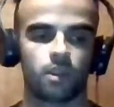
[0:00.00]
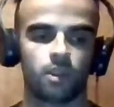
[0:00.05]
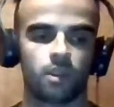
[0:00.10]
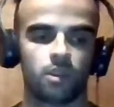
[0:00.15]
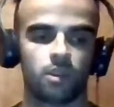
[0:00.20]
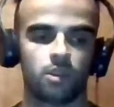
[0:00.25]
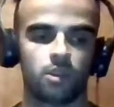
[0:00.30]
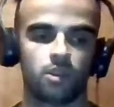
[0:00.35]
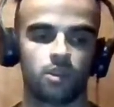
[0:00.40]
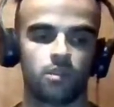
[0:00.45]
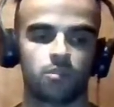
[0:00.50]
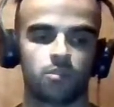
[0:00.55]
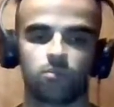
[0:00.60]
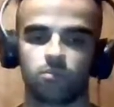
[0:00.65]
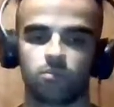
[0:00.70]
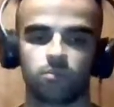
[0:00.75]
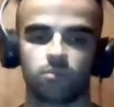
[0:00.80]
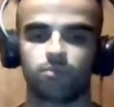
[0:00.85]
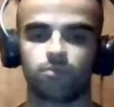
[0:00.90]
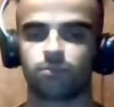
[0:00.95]
And
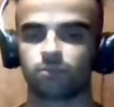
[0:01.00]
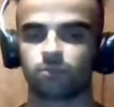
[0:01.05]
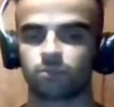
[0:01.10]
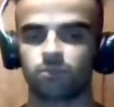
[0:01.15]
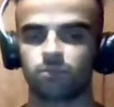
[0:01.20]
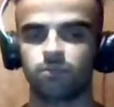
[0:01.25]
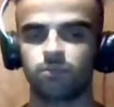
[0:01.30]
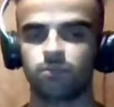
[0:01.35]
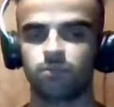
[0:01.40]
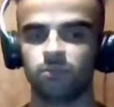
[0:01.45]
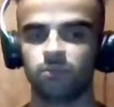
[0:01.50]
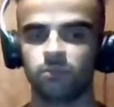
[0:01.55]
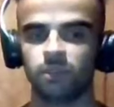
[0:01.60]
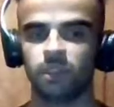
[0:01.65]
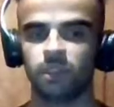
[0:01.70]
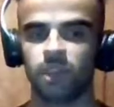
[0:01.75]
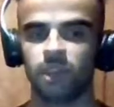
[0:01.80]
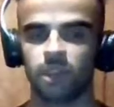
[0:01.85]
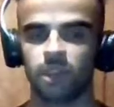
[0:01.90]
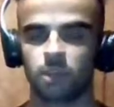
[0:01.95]

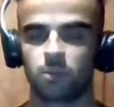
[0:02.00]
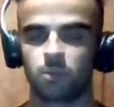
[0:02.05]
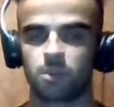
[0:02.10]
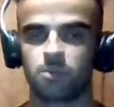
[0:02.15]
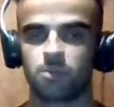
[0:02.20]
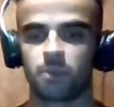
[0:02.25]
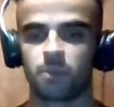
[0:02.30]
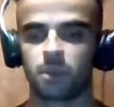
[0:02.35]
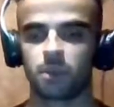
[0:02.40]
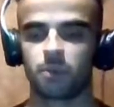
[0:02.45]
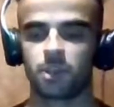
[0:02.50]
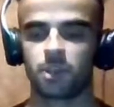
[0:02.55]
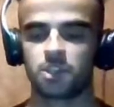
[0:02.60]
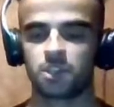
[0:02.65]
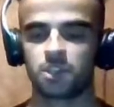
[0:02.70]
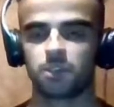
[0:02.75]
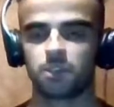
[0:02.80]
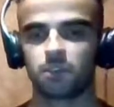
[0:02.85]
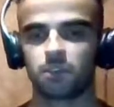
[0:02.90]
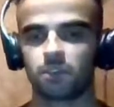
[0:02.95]
yeah, that was pretty
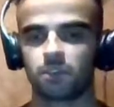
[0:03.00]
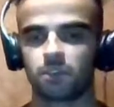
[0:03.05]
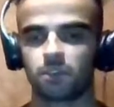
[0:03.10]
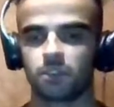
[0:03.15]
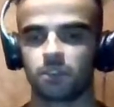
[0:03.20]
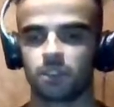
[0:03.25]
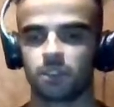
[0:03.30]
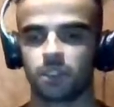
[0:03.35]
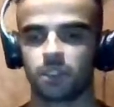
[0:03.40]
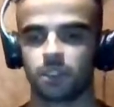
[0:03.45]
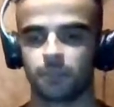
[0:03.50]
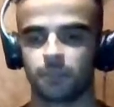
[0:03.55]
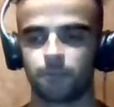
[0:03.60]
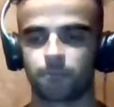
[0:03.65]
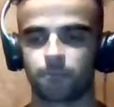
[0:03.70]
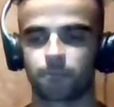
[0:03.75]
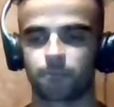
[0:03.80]
much it. Uh,